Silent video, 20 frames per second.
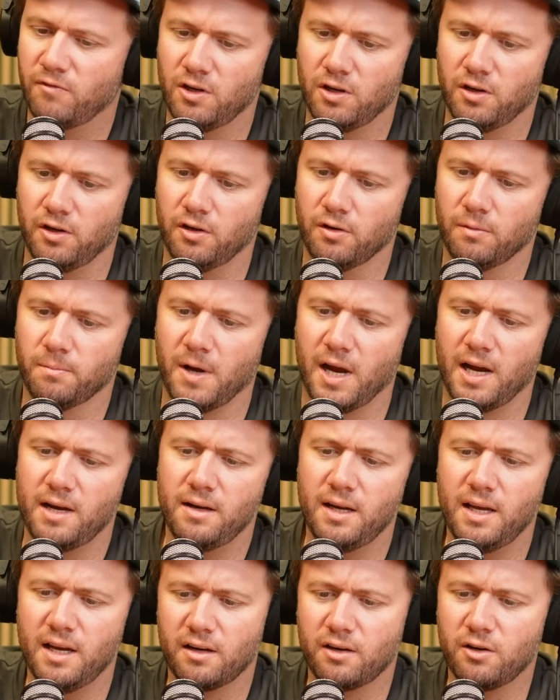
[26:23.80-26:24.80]
Very good, mate.
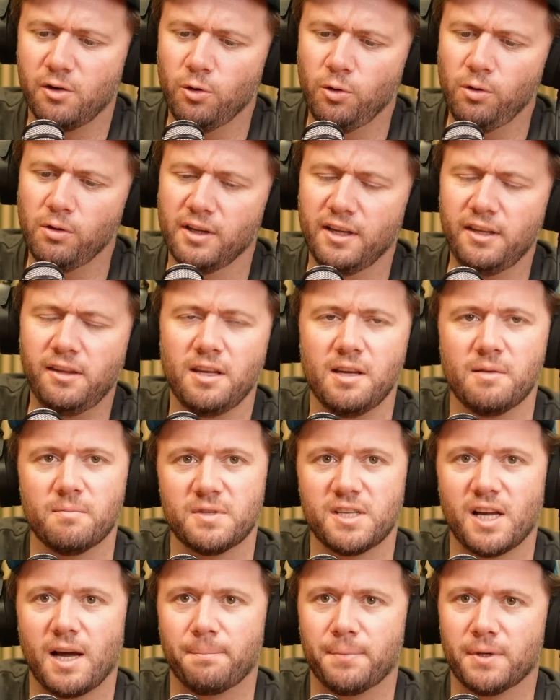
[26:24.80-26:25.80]
Now, Core
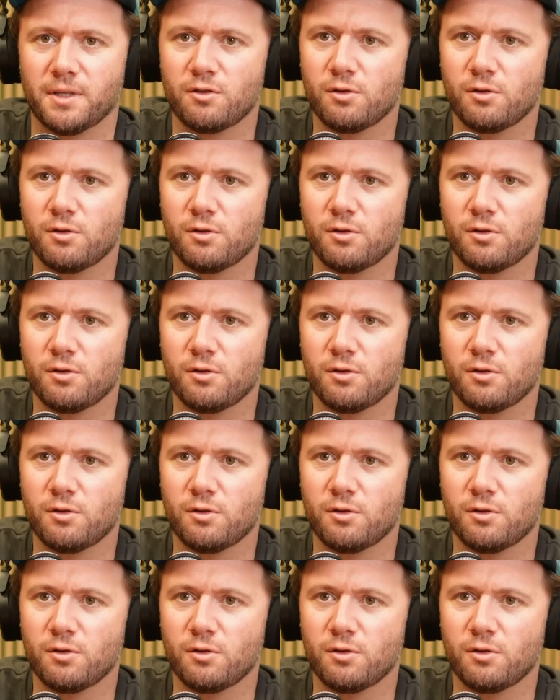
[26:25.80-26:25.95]
Lithium's up